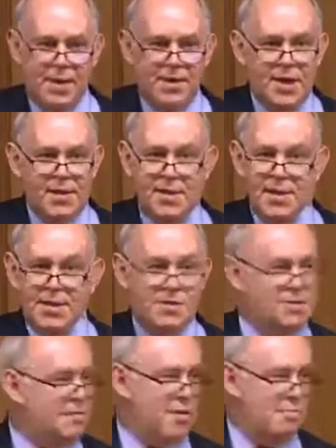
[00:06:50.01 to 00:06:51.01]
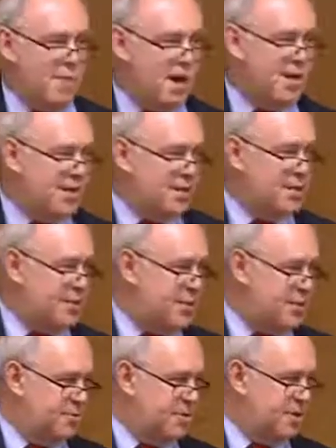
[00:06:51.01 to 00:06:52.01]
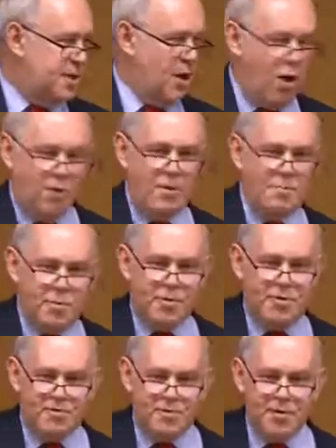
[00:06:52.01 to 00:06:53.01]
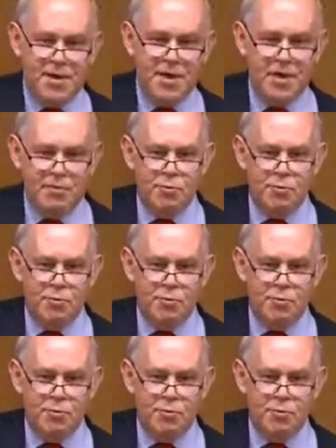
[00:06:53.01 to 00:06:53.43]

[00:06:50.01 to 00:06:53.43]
that is for my constituency on the periphery,